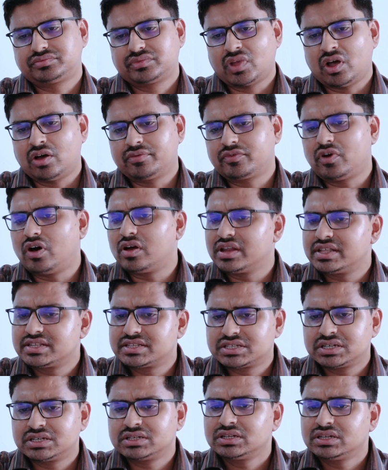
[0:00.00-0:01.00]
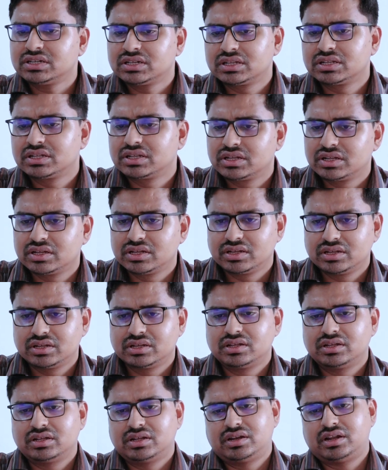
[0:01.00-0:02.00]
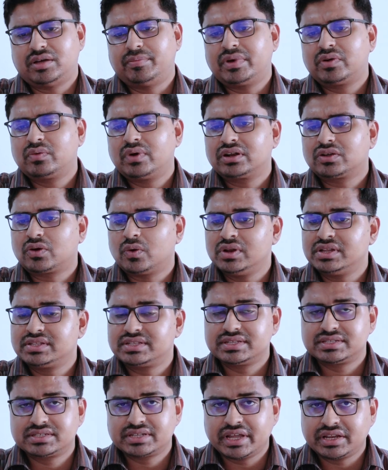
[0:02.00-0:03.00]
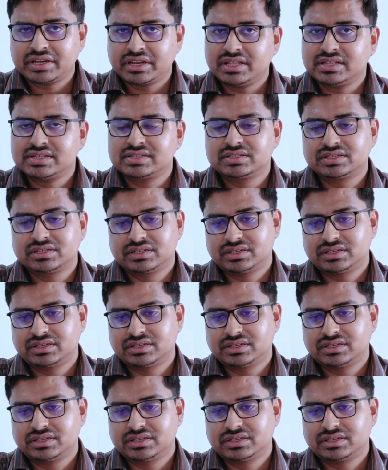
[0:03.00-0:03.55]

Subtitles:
of gallstone? Number 1, cholecystitis.